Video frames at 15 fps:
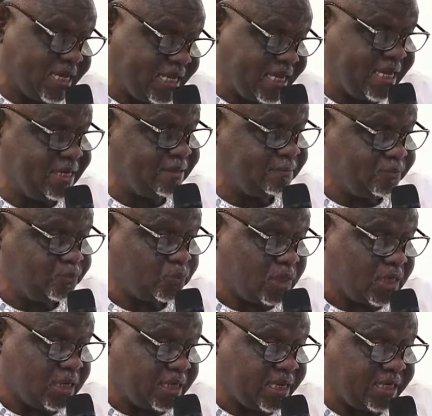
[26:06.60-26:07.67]
again,
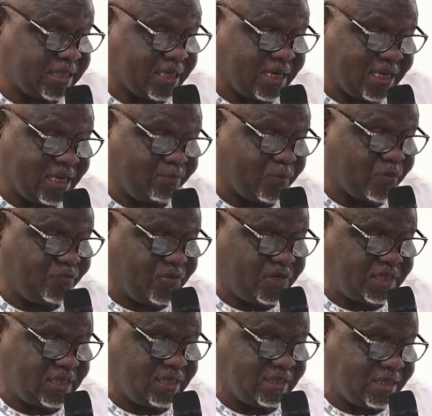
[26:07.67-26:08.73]
there is another
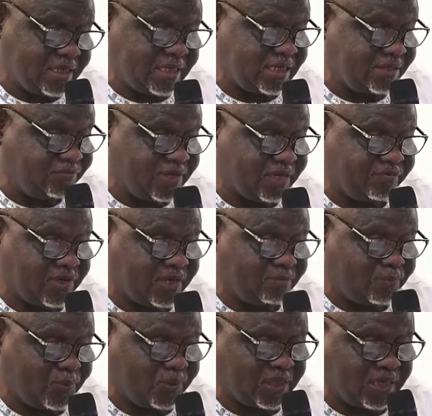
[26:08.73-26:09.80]
provision that is very, very
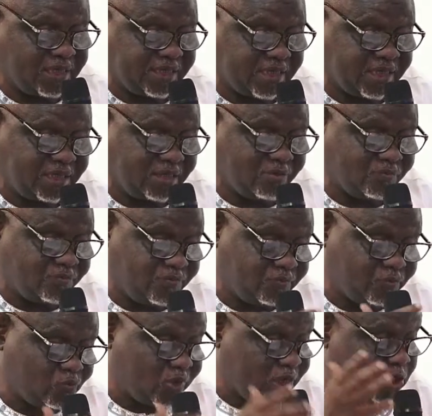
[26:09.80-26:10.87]
important, section
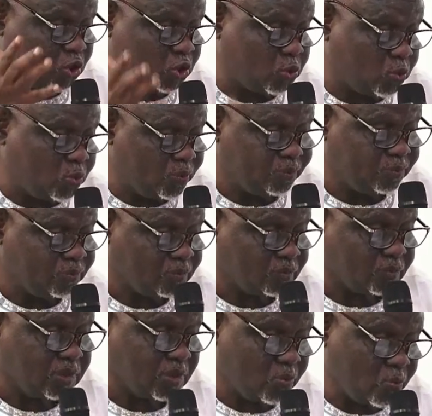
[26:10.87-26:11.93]
51.2,
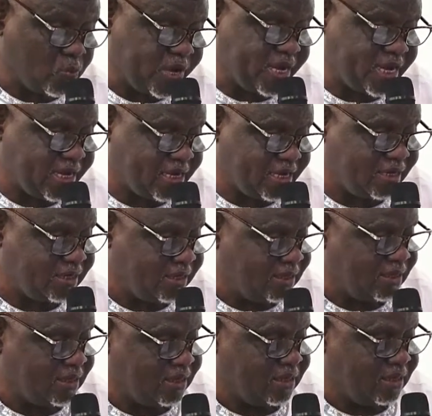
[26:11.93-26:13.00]
where
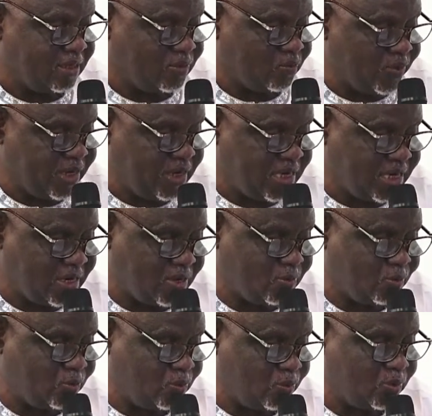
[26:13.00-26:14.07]
we
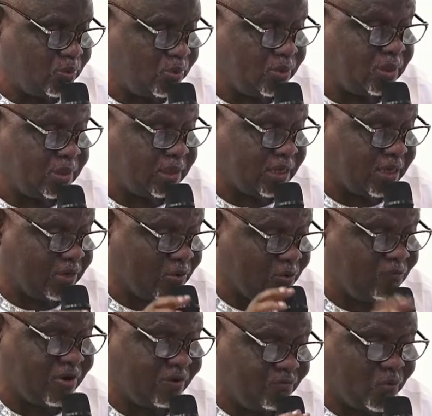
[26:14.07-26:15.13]
now,
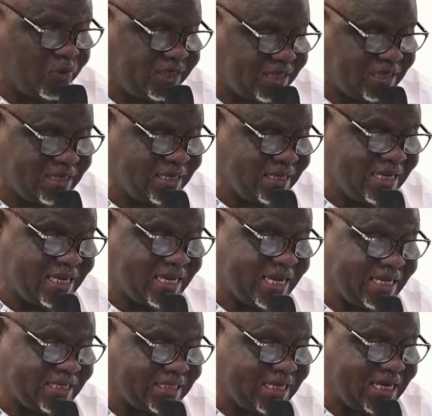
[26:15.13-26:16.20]
overvoting
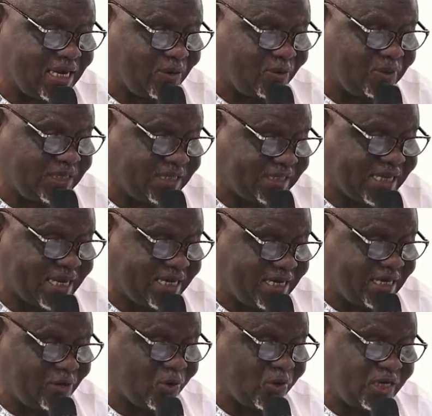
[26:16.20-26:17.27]
is now
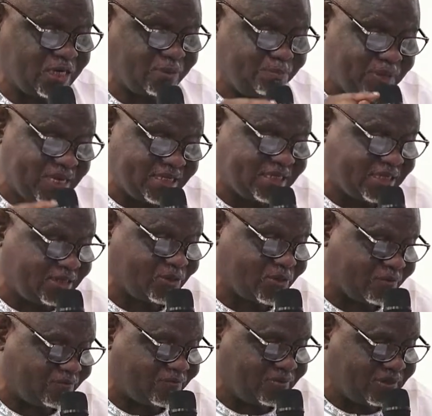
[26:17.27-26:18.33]
decided on the basis
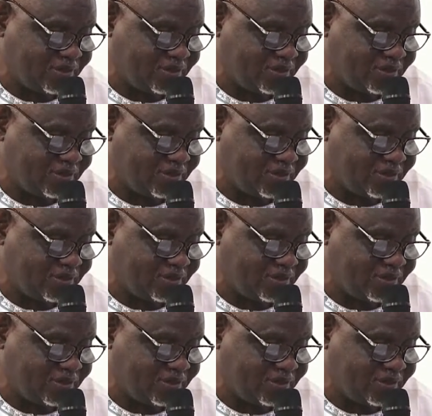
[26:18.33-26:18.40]
of